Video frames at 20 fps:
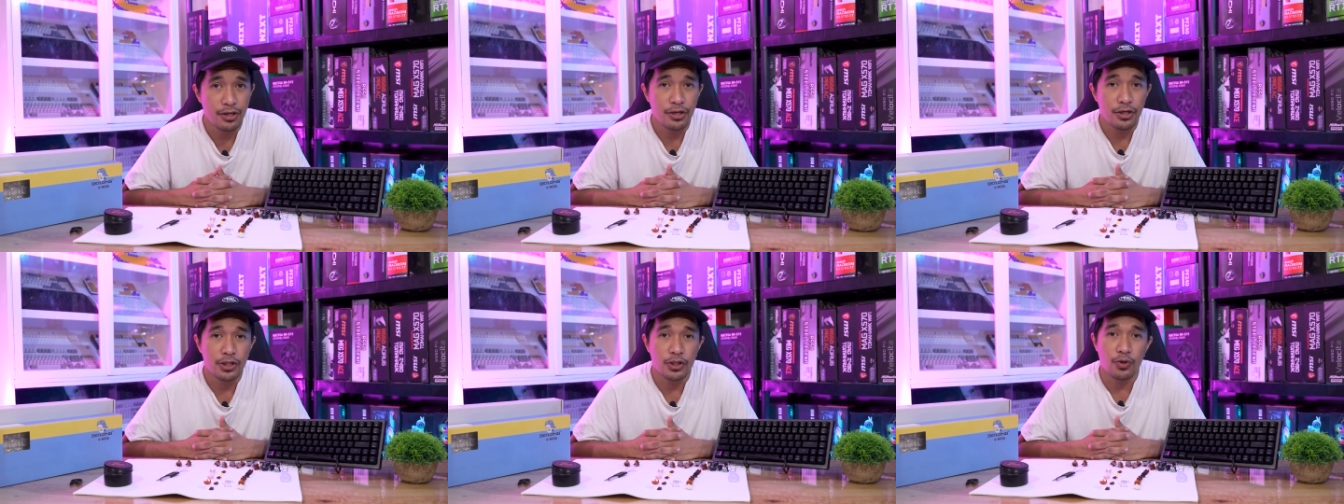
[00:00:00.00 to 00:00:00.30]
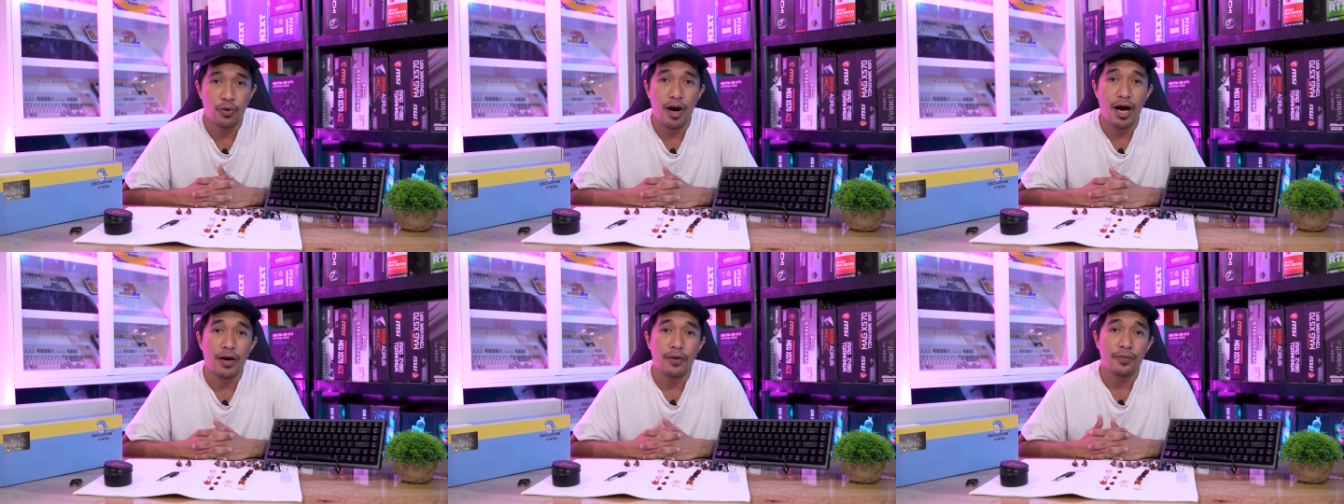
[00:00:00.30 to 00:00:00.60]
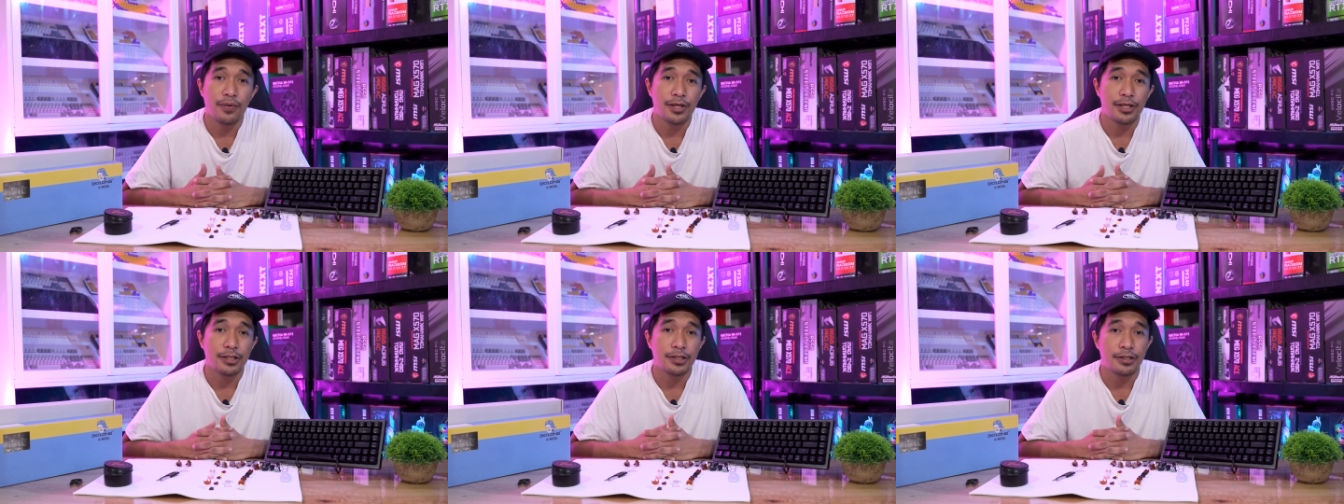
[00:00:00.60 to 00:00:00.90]
So I
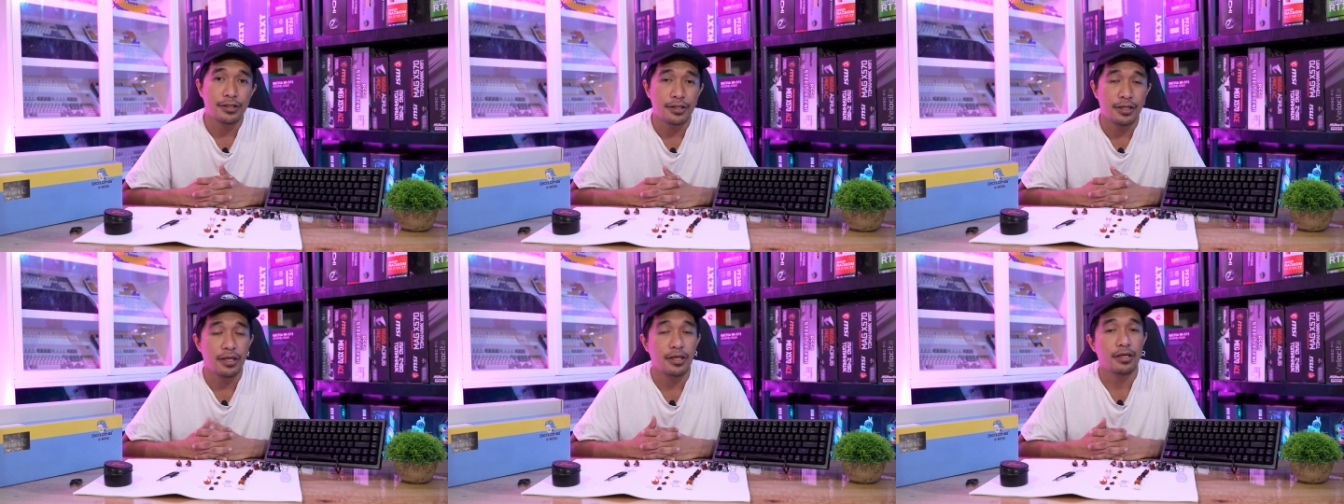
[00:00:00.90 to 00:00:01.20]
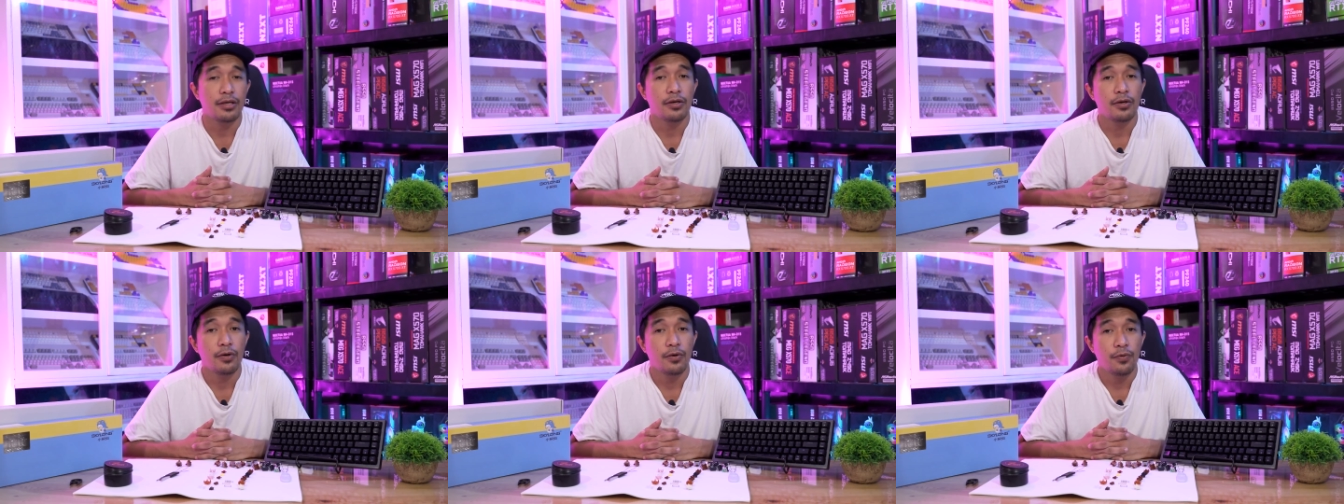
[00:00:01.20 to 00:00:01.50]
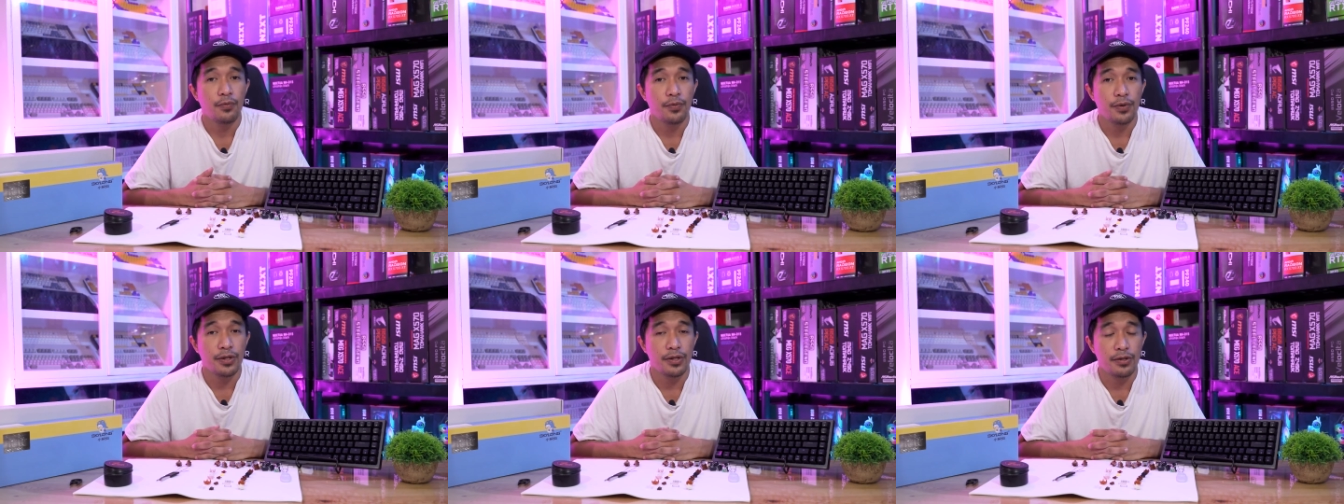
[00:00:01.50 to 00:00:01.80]
will stick
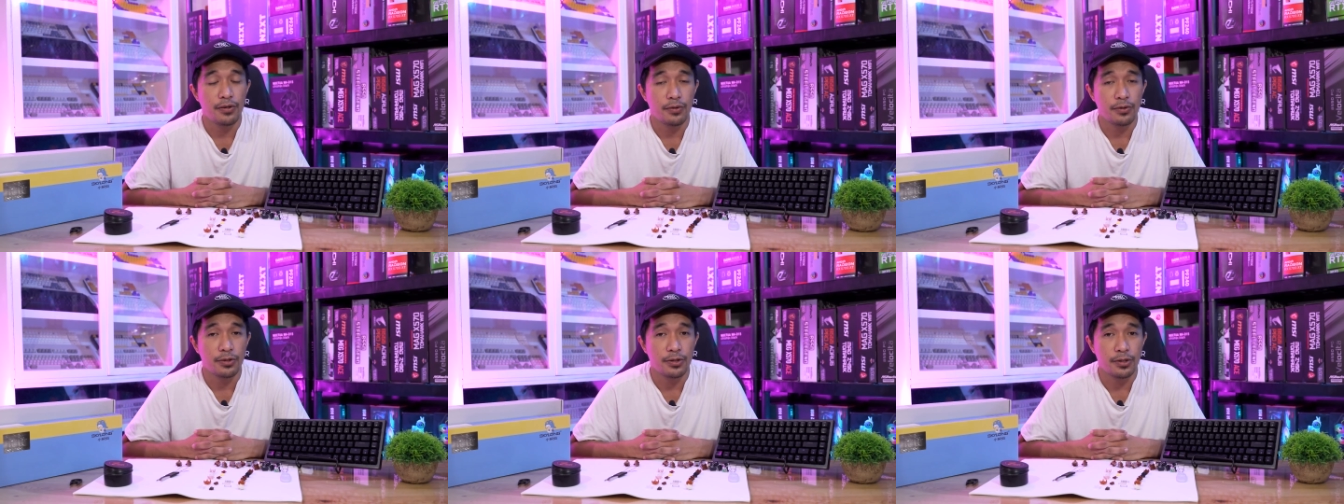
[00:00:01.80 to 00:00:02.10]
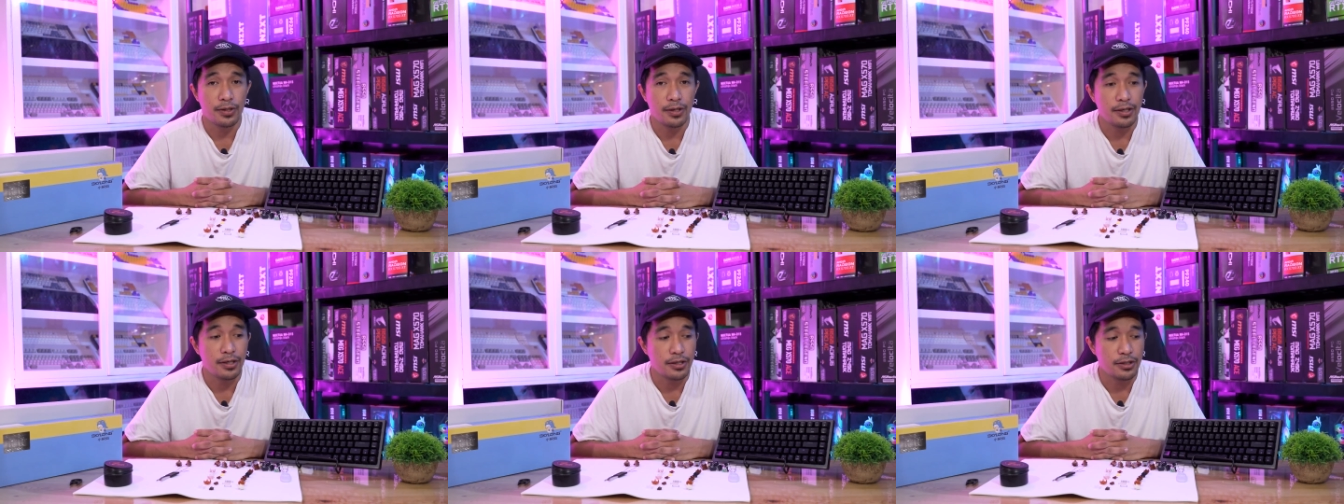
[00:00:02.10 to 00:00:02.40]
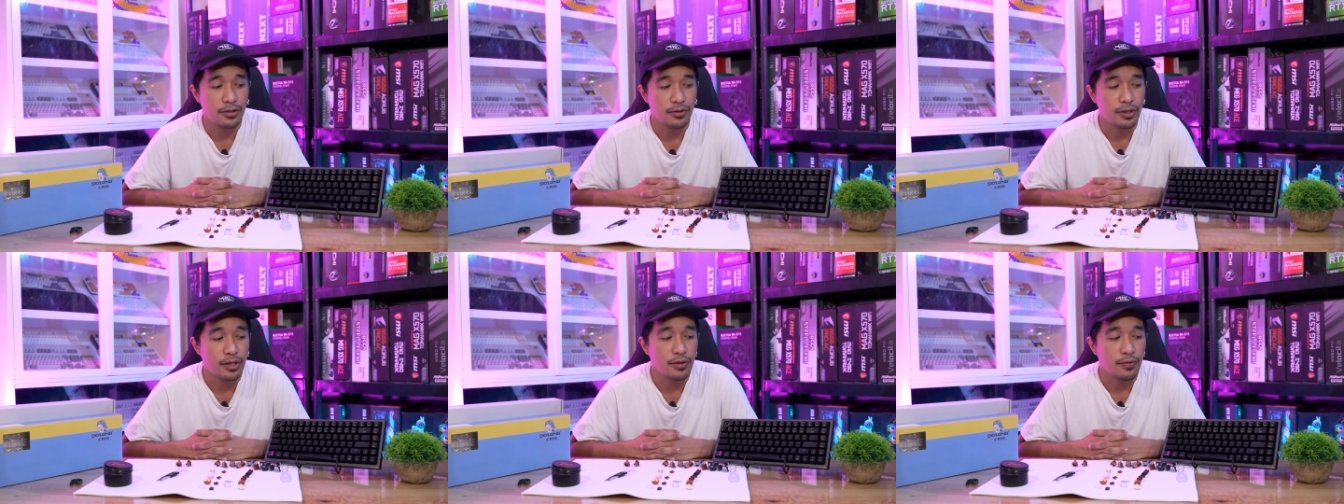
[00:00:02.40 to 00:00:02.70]
with those
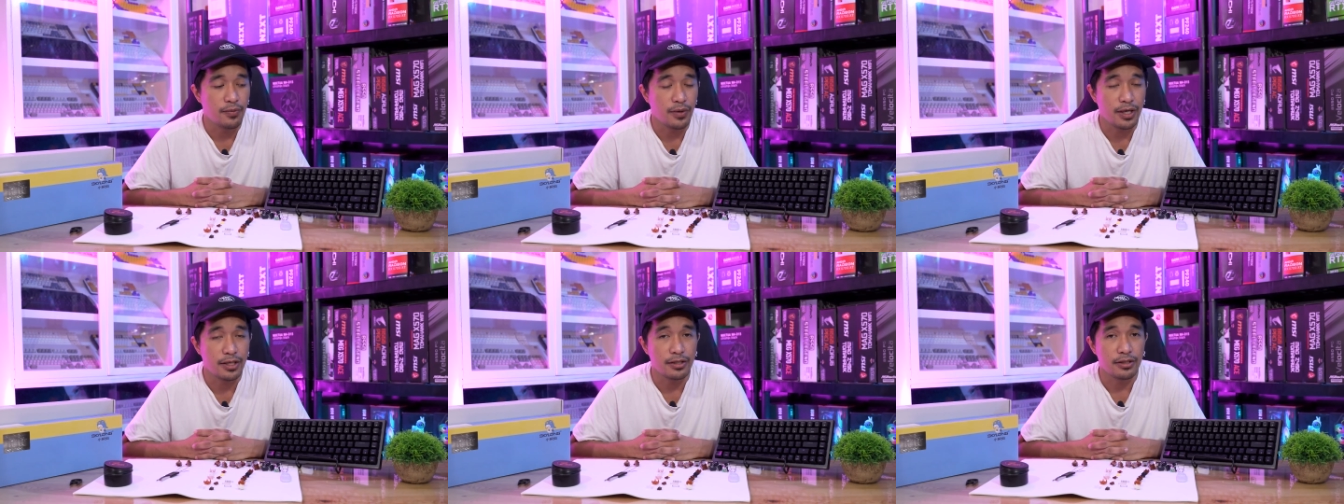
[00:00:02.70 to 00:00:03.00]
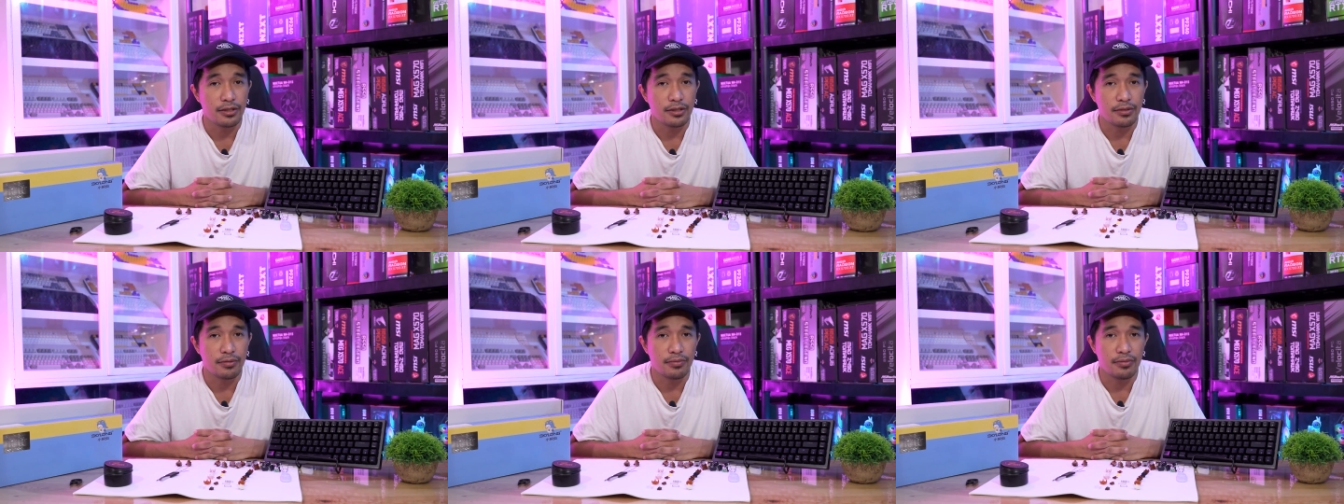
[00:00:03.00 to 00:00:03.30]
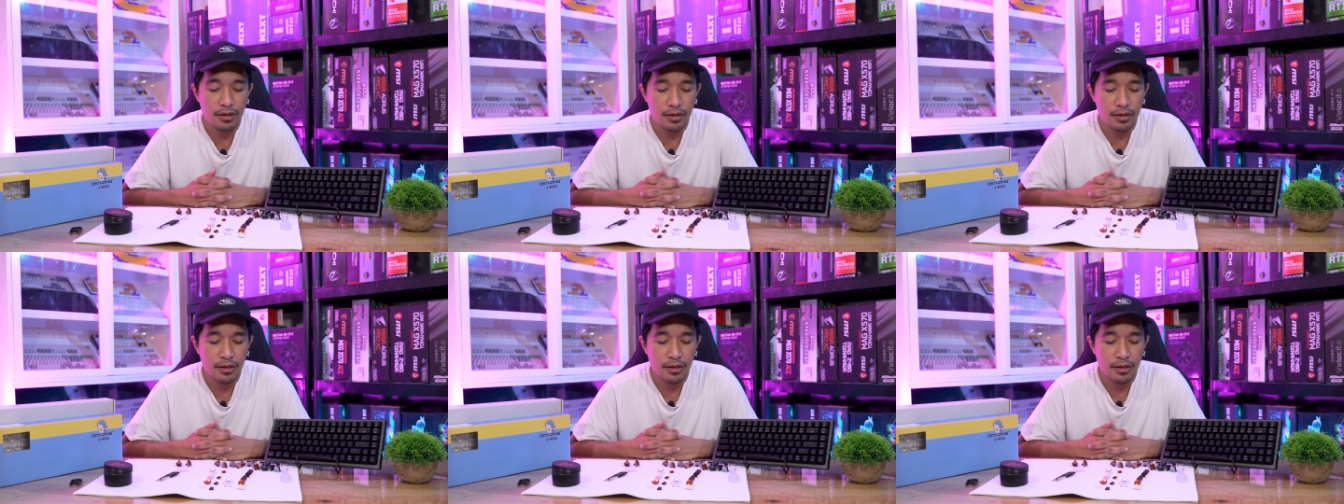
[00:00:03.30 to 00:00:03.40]
traditional ones.